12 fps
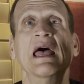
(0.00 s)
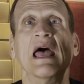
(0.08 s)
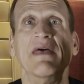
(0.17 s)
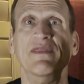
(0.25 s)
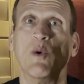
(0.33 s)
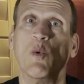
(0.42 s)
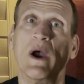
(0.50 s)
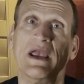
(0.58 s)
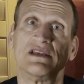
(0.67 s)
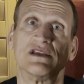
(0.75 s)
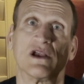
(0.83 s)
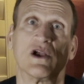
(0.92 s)
And the way
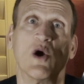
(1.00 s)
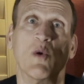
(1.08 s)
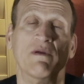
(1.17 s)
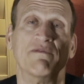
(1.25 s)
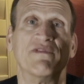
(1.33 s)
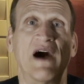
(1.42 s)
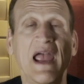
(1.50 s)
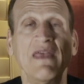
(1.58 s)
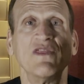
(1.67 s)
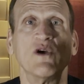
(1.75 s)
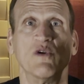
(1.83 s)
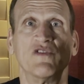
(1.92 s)
to go and
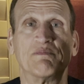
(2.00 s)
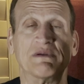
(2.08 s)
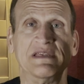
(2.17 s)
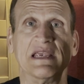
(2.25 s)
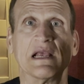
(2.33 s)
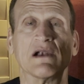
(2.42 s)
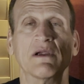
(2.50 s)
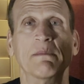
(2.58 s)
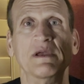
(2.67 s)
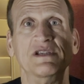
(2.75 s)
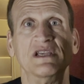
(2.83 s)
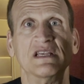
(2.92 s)
find those particular
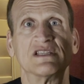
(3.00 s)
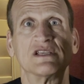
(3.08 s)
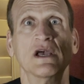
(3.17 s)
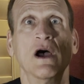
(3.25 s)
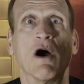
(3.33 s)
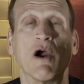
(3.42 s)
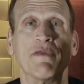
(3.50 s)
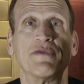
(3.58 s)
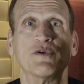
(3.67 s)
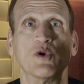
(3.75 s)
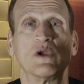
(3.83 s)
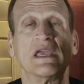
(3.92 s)
images are
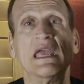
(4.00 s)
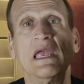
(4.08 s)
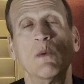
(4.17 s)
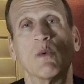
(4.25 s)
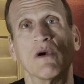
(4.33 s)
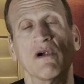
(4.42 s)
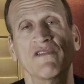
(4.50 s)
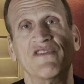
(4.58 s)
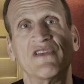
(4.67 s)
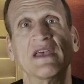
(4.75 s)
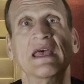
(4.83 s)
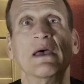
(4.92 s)
through
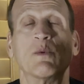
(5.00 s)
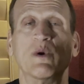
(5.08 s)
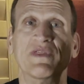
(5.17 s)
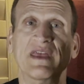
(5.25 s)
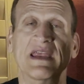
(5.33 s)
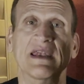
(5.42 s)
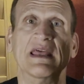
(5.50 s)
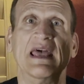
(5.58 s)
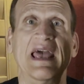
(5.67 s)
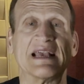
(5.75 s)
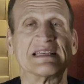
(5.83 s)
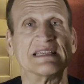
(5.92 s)
keywords within
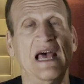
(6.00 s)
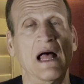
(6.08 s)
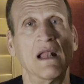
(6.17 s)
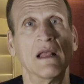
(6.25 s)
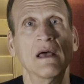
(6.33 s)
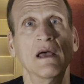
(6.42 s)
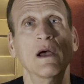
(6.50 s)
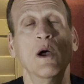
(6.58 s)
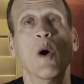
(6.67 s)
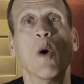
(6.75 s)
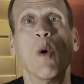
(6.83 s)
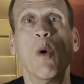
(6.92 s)
Excel
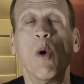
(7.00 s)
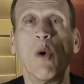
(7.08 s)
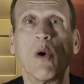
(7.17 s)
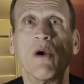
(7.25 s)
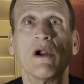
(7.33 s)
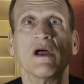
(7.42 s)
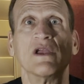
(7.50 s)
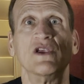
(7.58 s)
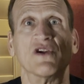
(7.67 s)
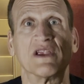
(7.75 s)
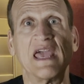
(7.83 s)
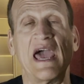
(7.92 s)
or
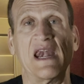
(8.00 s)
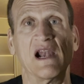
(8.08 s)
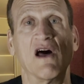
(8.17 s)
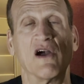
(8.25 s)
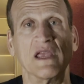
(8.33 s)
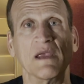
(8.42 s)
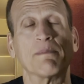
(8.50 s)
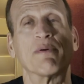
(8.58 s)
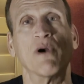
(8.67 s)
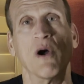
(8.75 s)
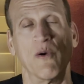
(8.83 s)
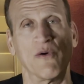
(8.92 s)
your cataloging
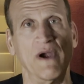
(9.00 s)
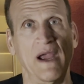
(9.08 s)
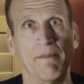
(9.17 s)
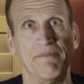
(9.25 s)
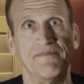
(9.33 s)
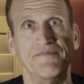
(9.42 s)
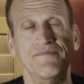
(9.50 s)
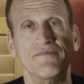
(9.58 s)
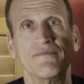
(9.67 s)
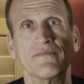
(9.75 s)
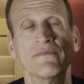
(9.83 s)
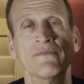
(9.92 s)
program.
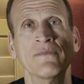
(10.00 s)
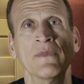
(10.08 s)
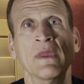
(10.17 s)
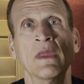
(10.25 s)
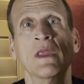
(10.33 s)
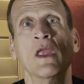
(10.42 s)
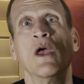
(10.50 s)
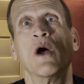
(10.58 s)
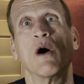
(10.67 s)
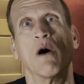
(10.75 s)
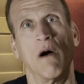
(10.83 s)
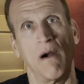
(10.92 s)

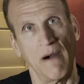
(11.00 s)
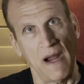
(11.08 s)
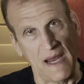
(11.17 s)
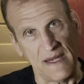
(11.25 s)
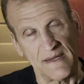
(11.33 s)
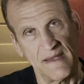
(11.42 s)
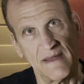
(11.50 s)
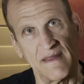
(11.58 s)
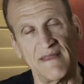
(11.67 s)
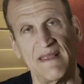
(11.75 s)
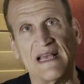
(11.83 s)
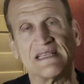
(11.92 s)
All right,
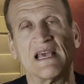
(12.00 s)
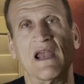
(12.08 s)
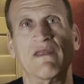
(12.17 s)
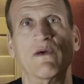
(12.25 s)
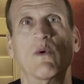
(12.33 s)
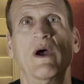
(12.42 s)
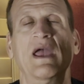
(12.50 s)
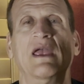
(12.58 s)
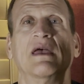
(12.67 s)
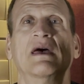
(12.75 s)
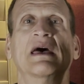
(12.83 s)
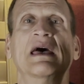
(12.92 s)
that's out of the way.
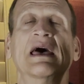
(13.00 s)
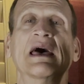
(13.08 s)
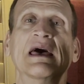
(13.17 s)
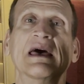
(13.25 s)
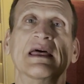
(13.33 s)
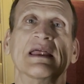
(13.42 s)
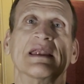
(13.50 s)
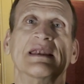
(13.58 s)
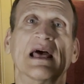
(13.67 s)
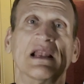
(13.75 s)
Now